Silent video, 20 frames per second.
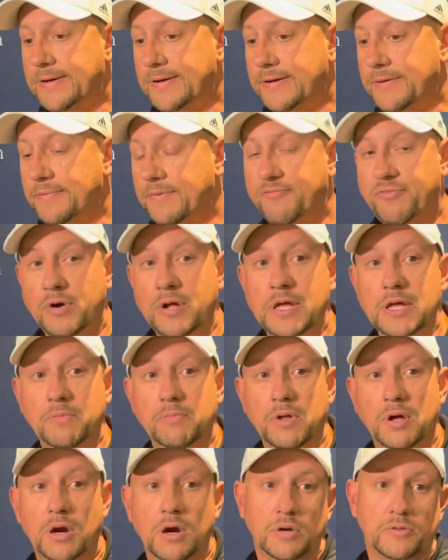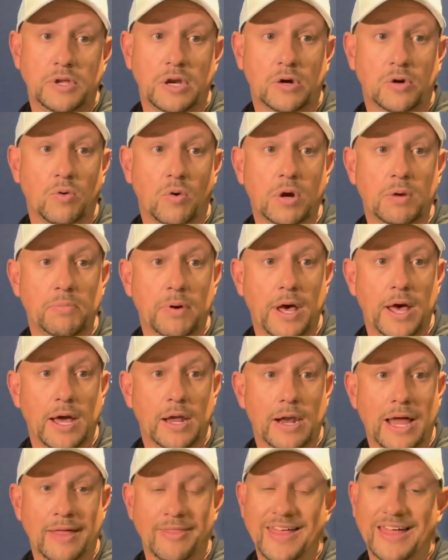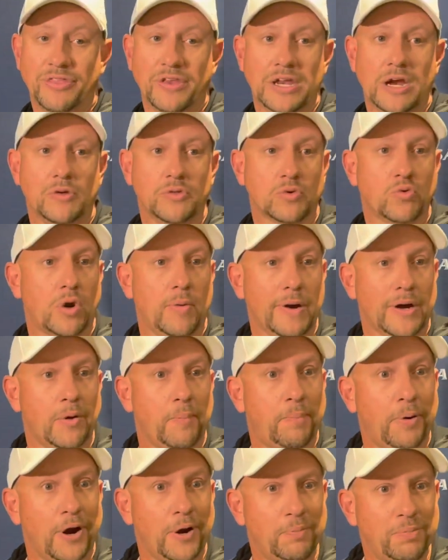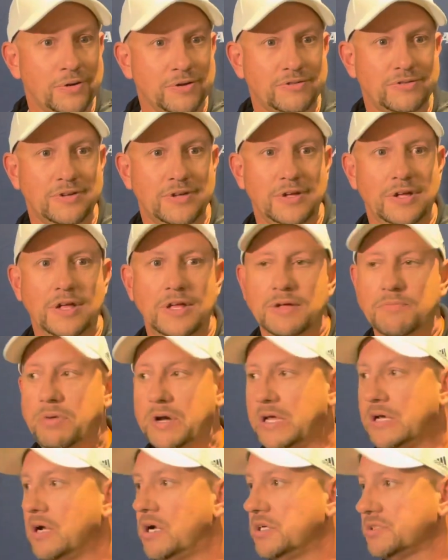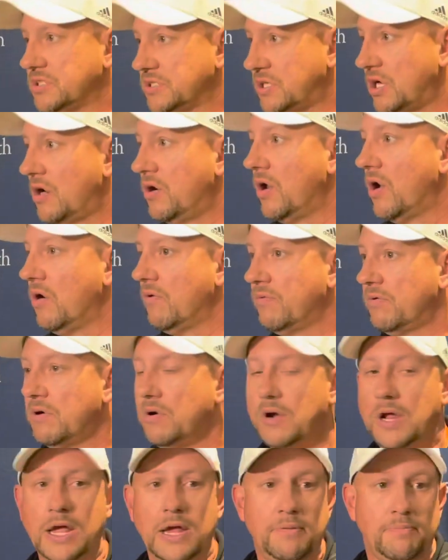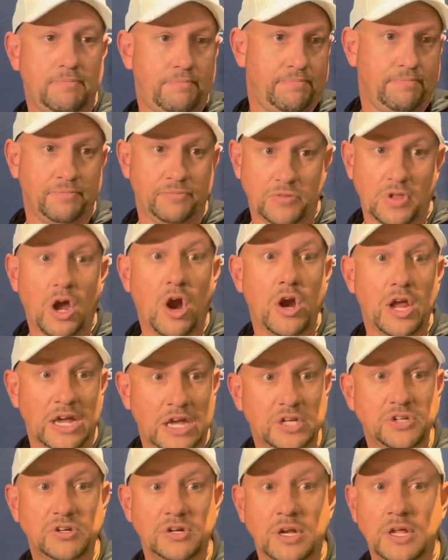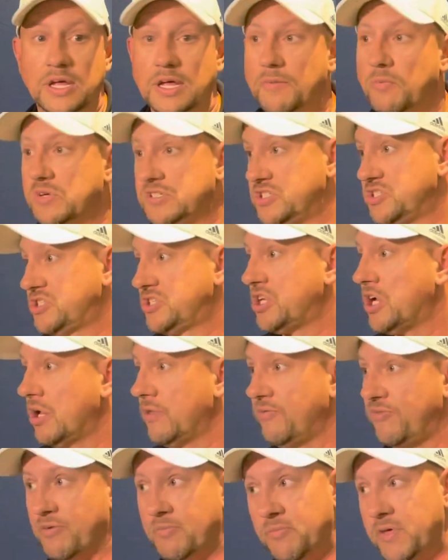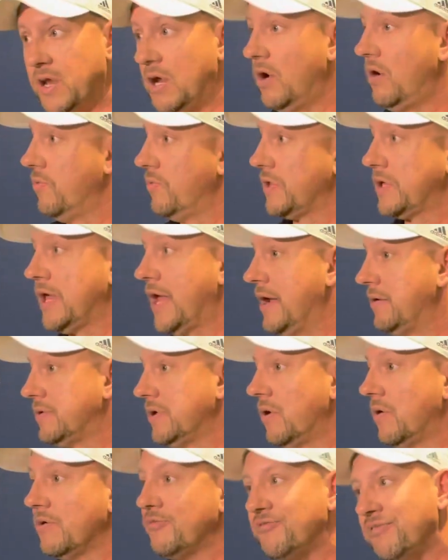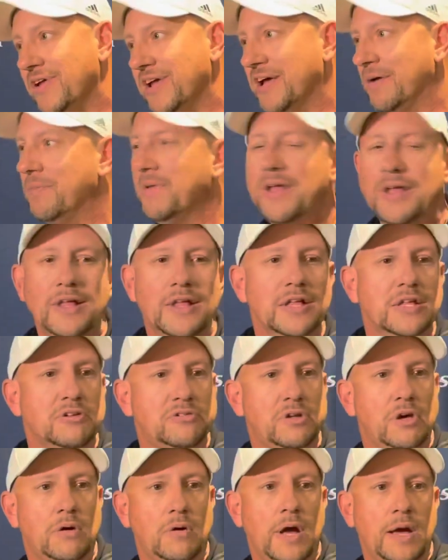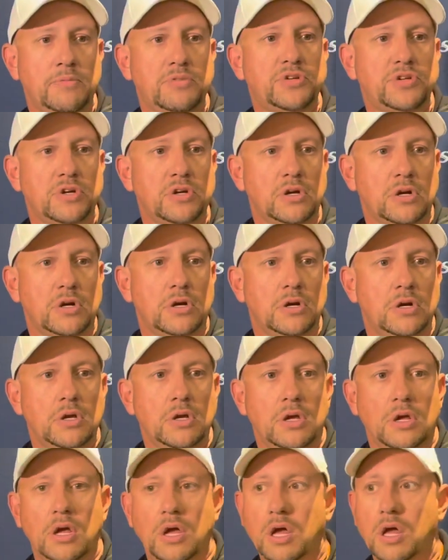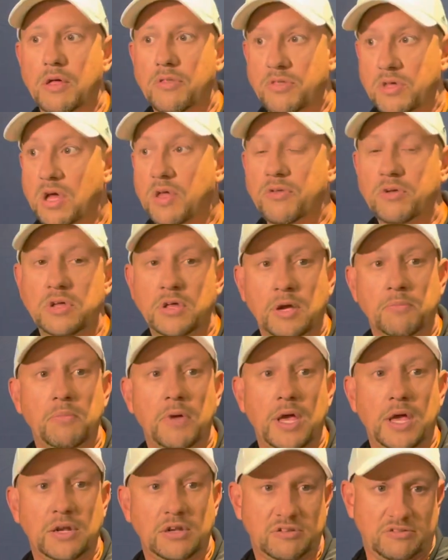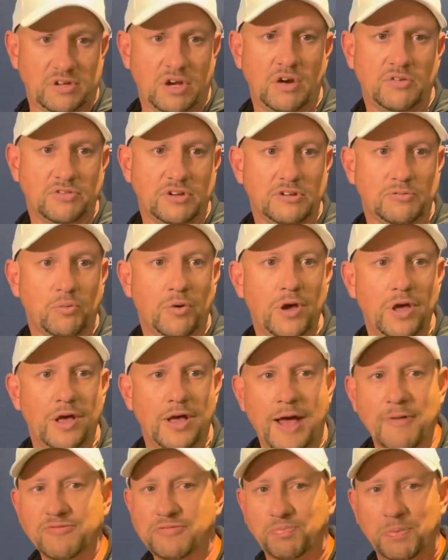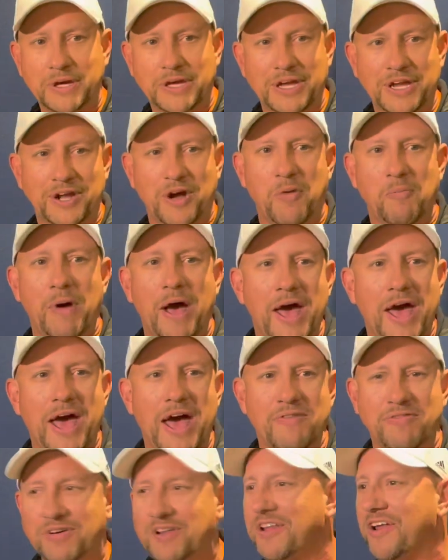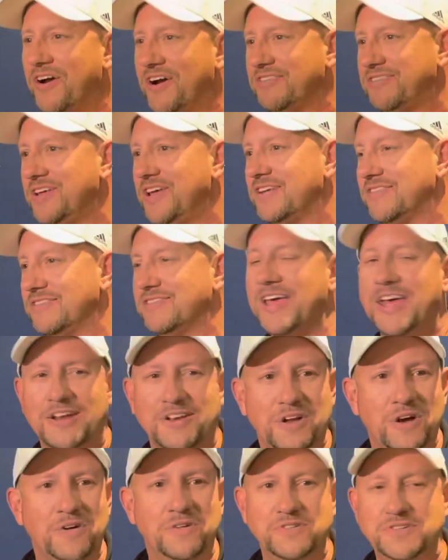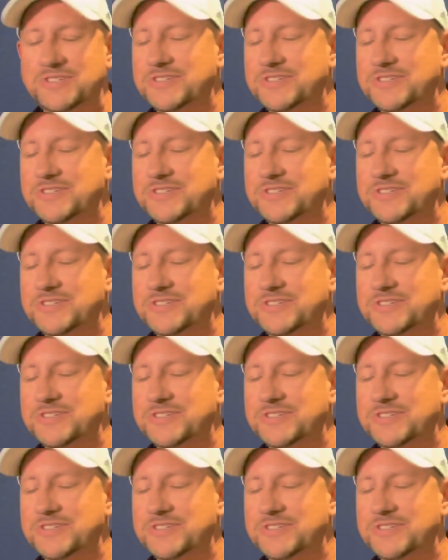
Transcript: for him to hurt their quarterback, not that he hurt the quarterback on purpose, but he caused a turnover and injured him, which from then on the game totally flipped. So I'm sure the other young man deserves it as well. I'm speaking on behalf of Clarence Hicks as head coach.